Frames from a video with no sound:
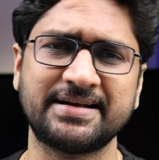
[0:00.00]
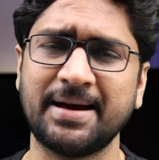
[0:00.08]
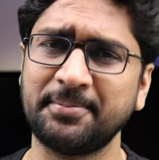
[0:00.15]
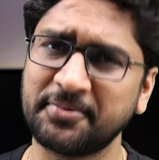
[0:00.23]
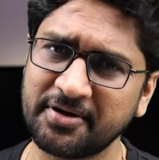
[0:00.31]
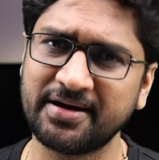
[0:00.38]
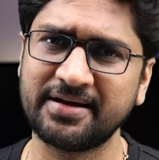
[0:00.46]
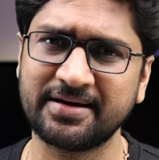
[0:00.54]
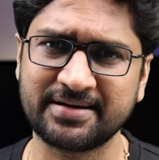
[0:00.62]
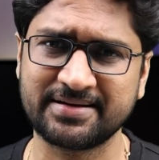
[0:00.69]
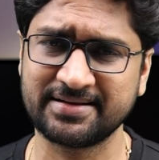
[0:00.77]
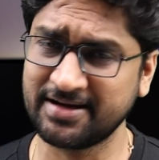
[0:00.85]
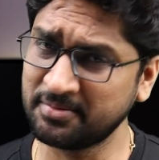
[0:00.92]
I'm reading
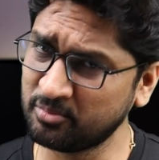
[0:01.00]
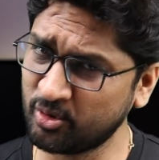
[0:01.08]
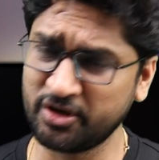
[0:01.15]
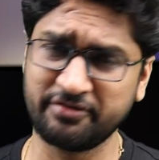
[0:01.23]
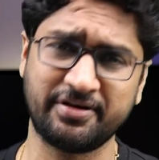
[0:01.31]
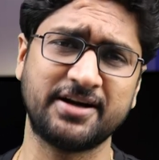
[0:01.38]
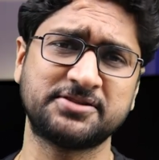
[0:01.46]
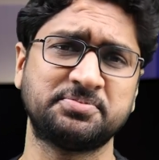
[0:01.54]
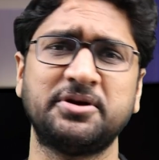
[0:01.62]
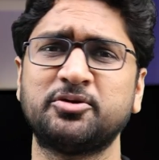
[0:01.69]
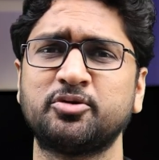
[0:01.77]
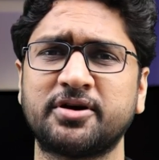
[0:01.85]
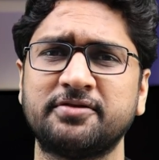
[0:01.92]
it, and that motivates
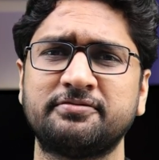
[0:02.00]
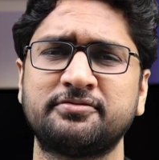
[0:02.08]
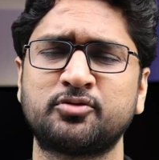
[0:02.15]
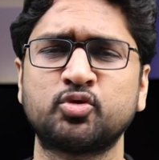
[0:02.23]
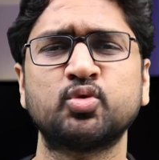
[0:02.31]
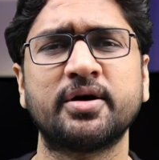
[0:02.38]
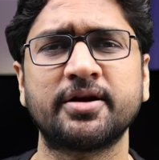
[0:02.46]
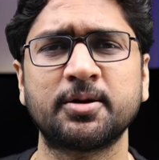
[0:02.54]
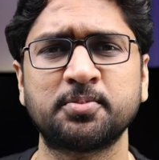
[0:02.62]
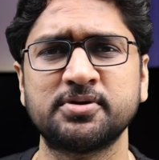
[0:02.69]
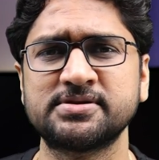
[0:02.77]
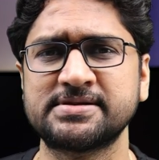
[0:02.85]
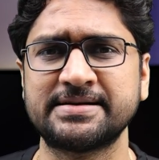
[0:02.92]
me to give
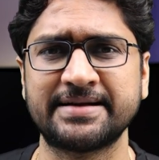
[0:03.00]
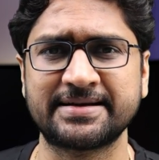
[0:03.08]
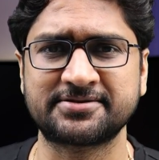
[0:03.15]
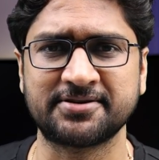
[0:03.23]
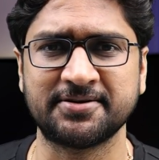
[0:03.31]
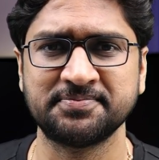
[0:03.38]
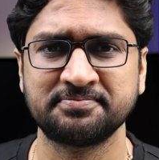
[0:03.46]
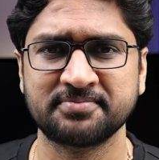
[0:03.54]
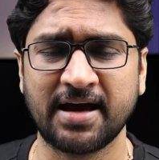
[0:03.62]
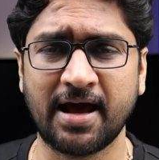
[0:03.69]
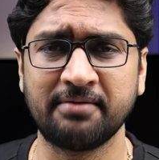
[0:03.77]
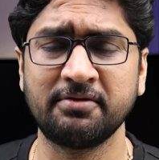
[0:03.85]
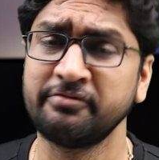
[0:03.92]
200% extra.
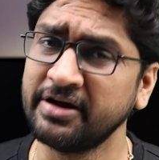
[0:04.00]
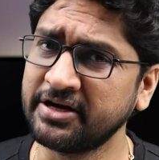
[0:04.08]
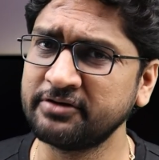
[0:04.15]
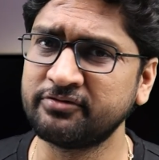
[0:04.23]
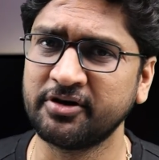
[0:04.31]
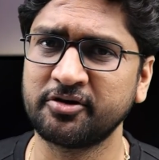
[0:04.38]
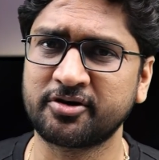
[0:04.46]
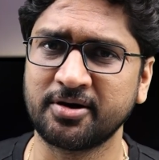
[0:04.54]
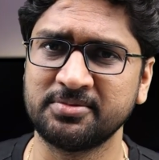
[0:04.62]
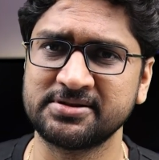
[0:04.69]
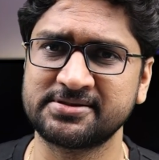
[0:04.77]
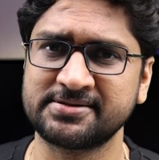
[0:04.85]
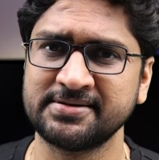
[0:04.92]
I'll be waiting for your
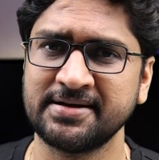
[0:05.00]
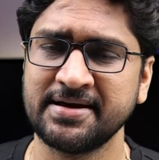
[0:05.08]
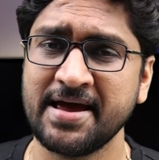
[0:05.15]
comments.